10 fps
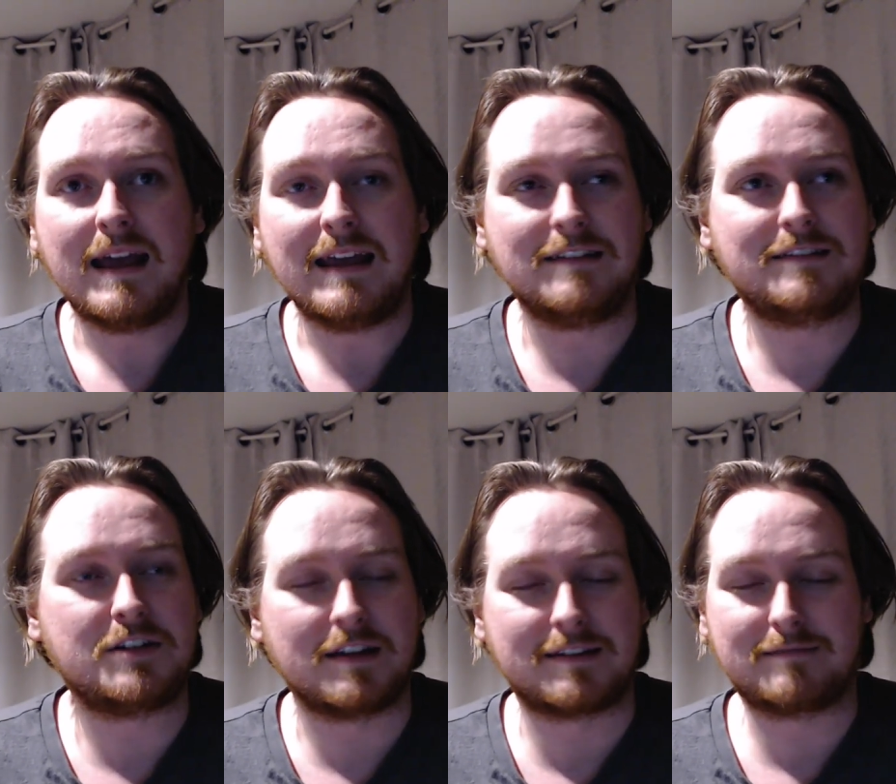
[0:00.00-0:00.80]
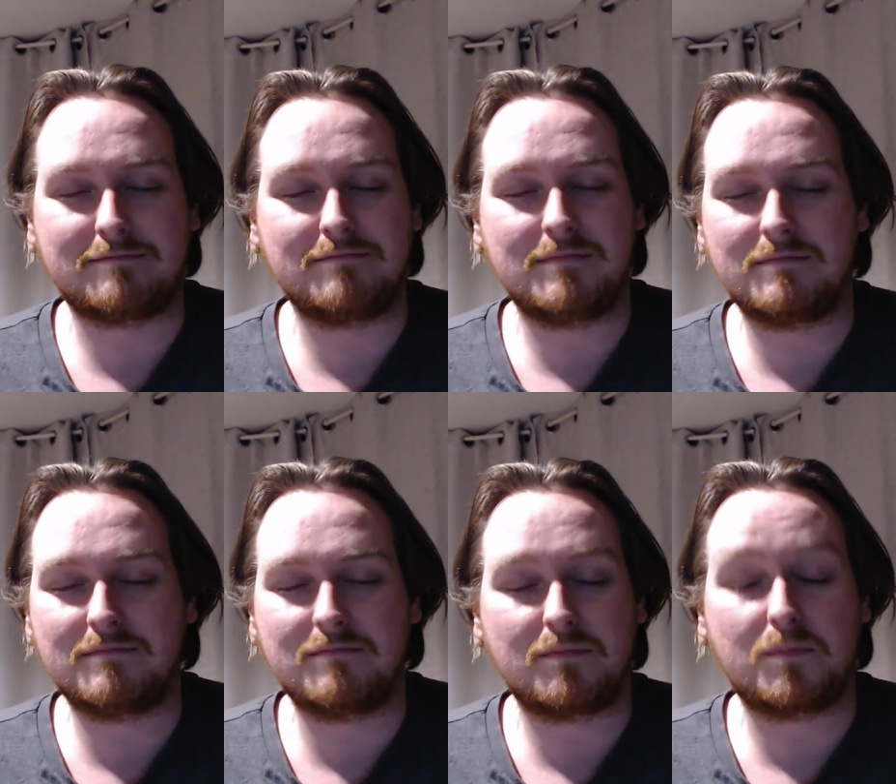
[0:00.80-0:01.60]
Is just
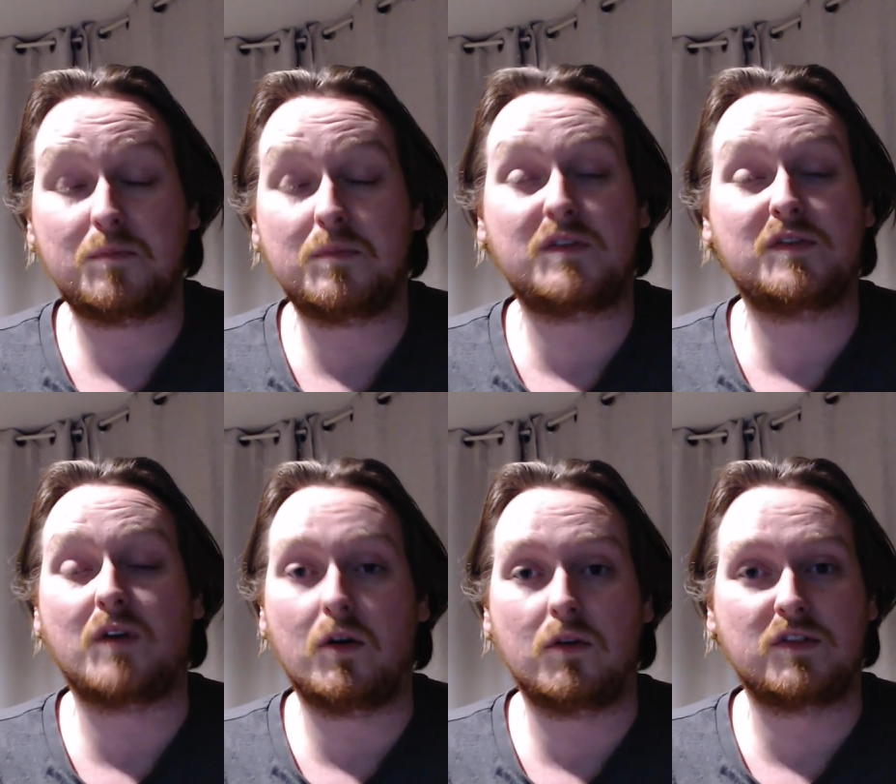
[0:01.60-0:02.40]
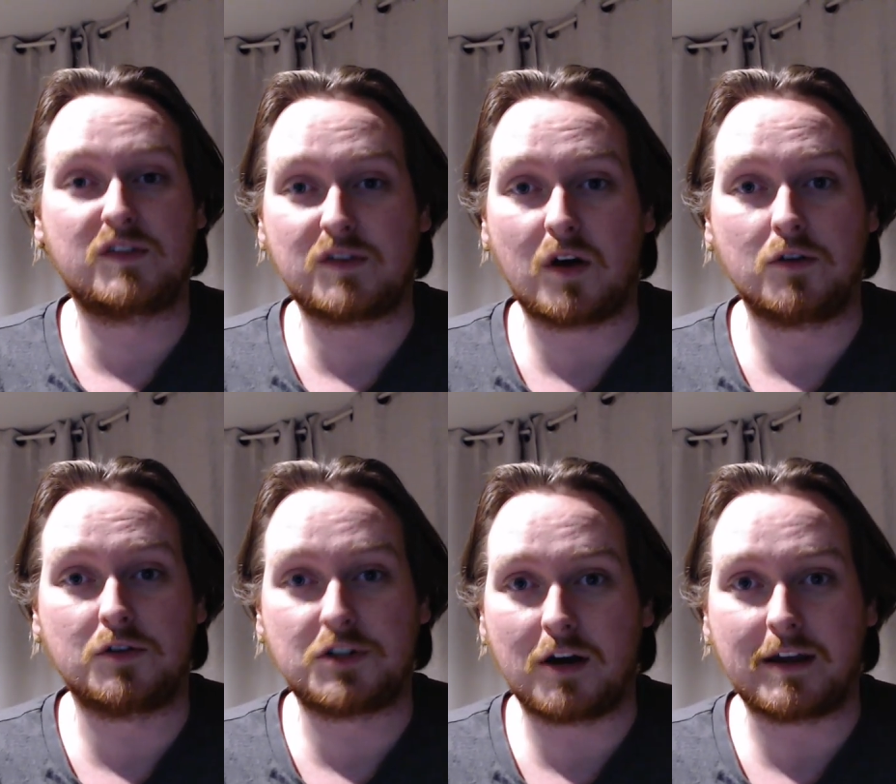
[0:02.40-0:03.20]
so
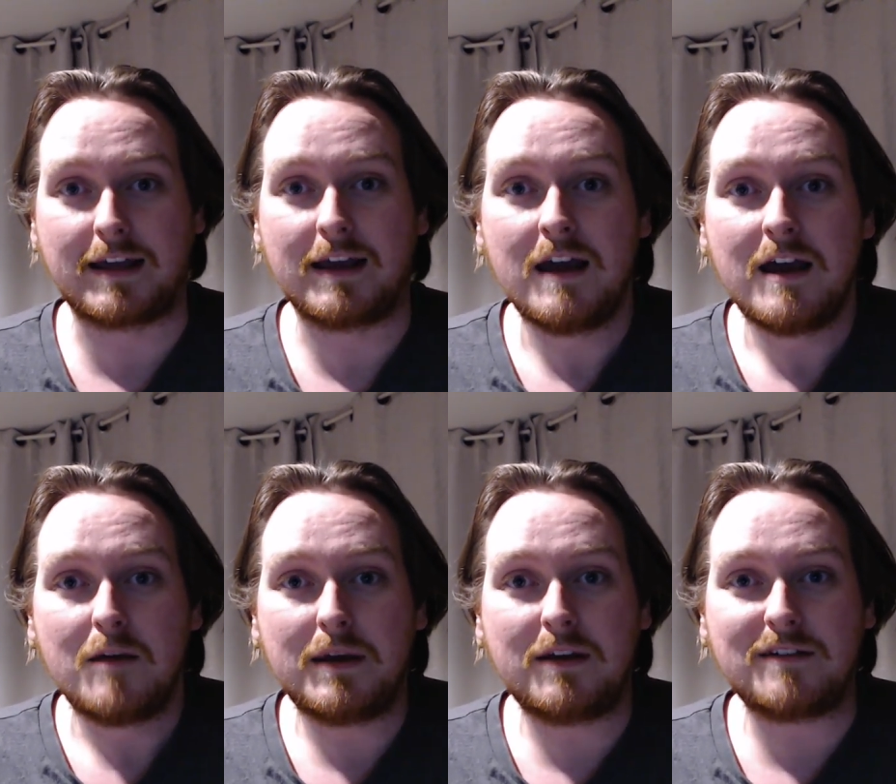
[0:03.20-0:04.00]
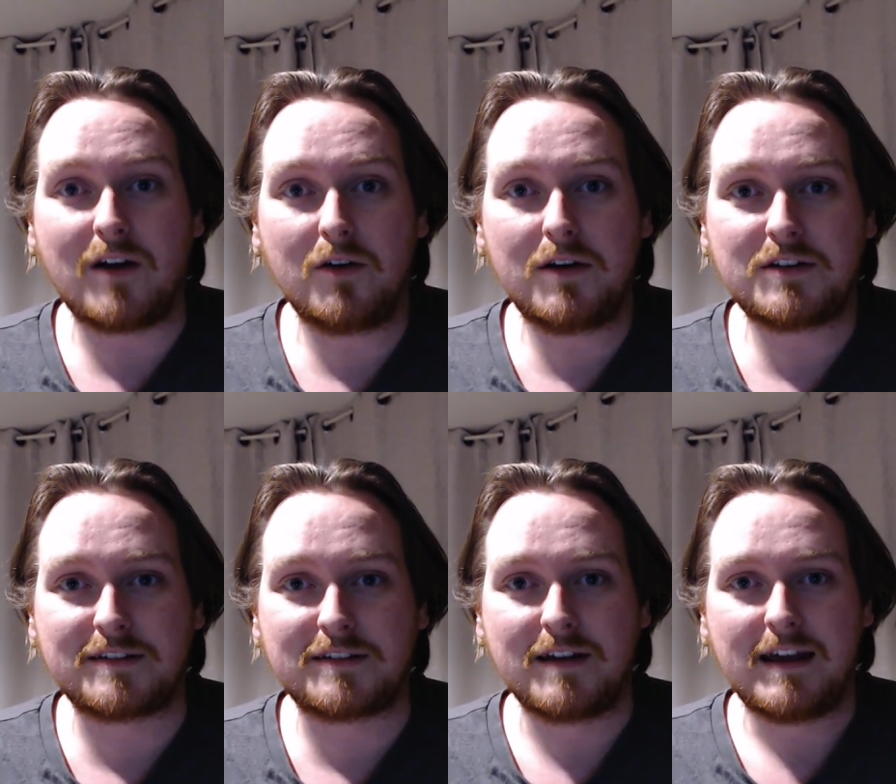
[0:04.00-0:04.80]
shocking. Because Oda
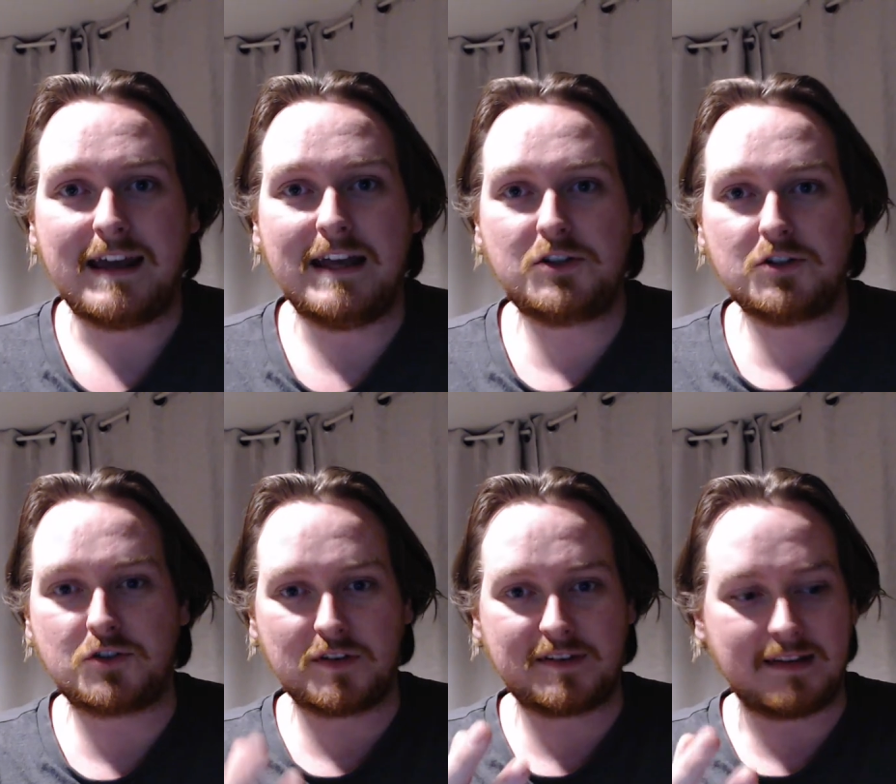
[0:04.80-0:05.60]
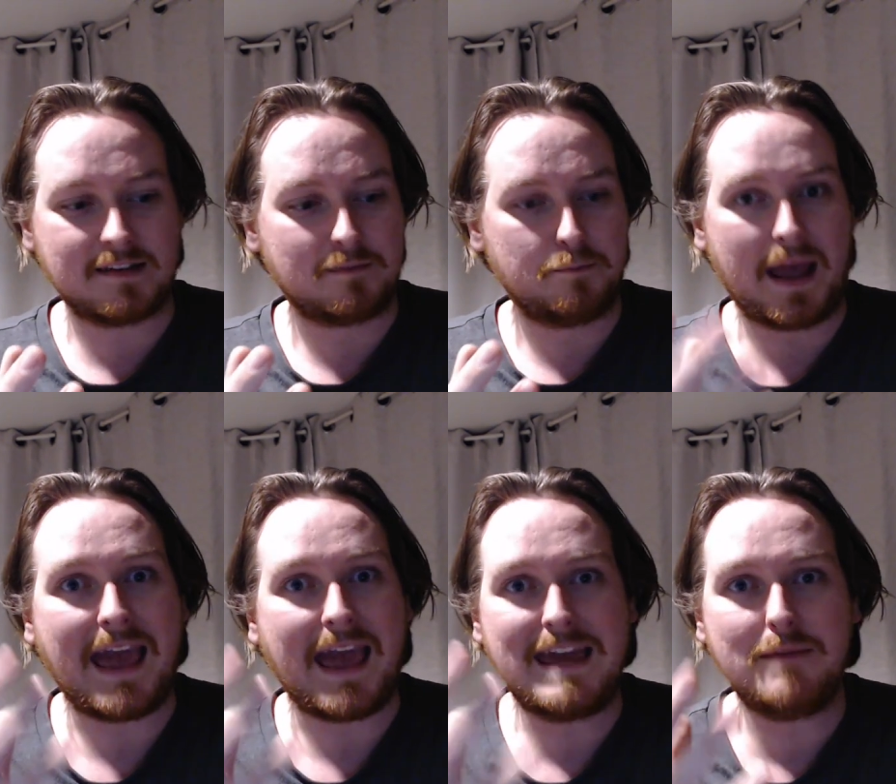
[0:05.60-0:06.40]
just introduced this
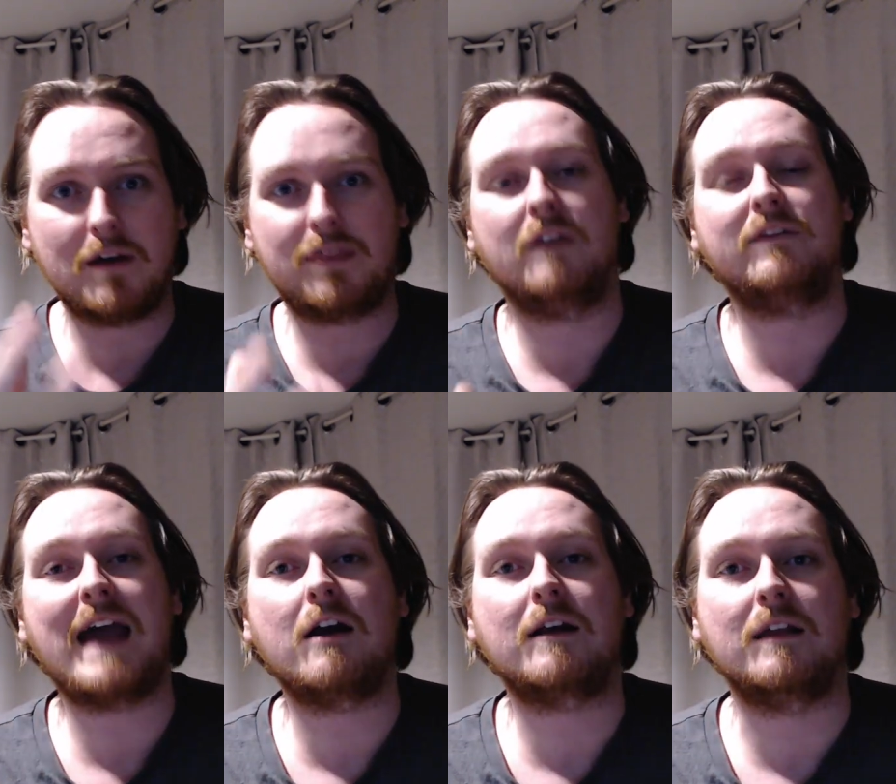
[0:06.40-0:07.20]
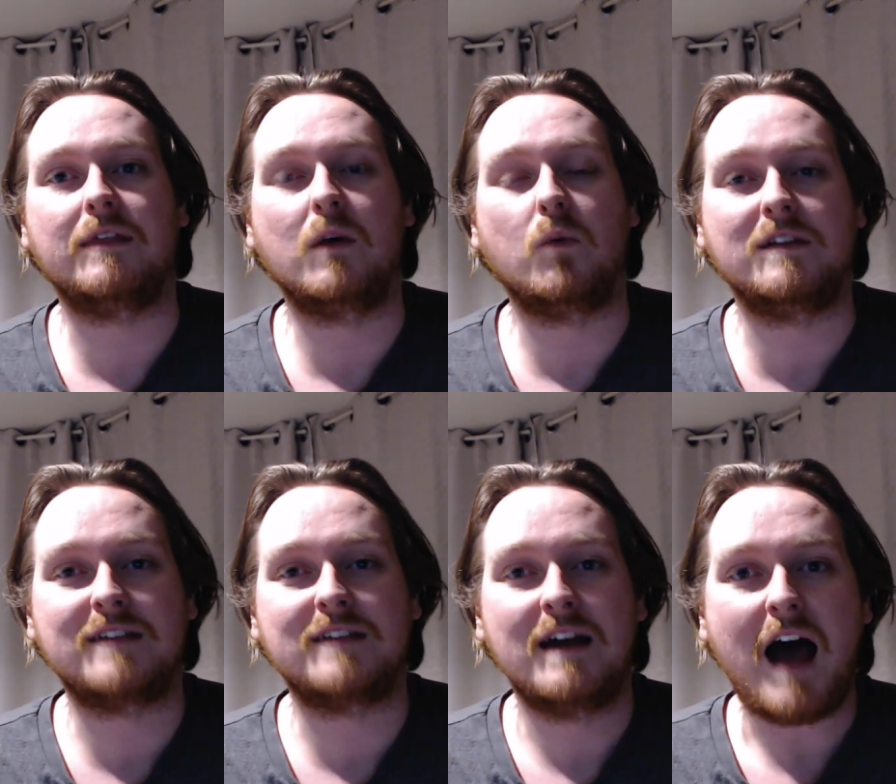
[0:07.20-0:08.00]
behemoth of a character that
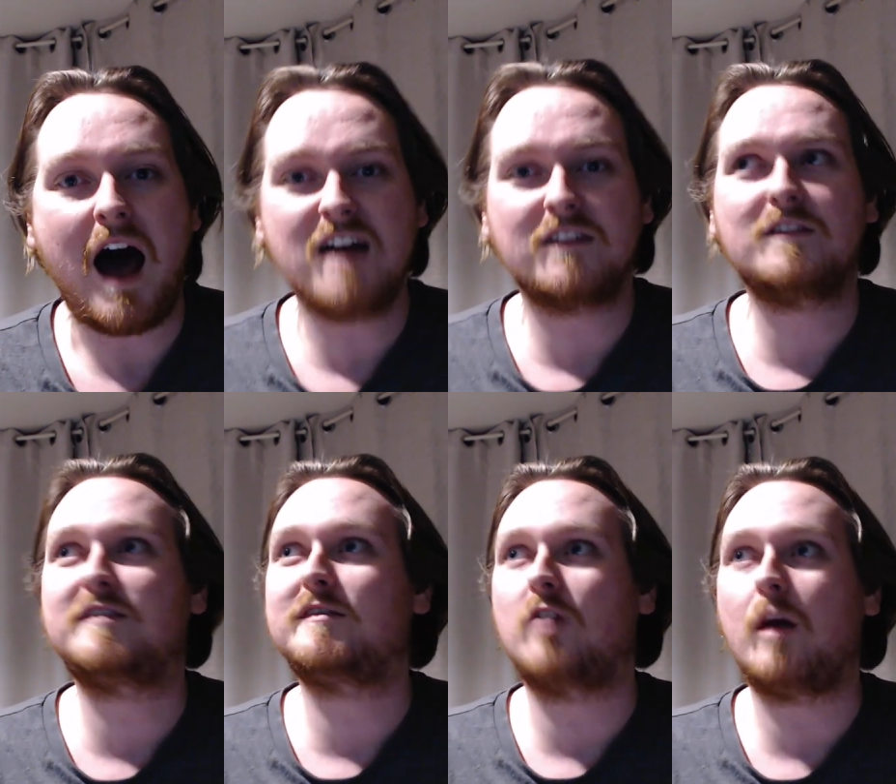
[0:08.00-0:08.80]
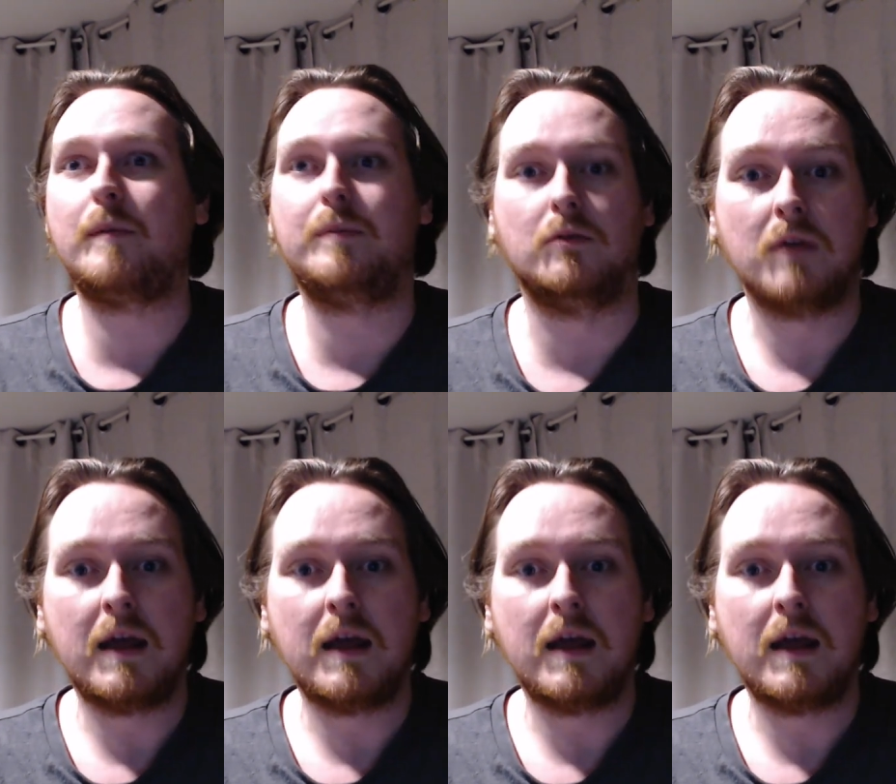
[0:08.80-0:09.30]
was unstoppable.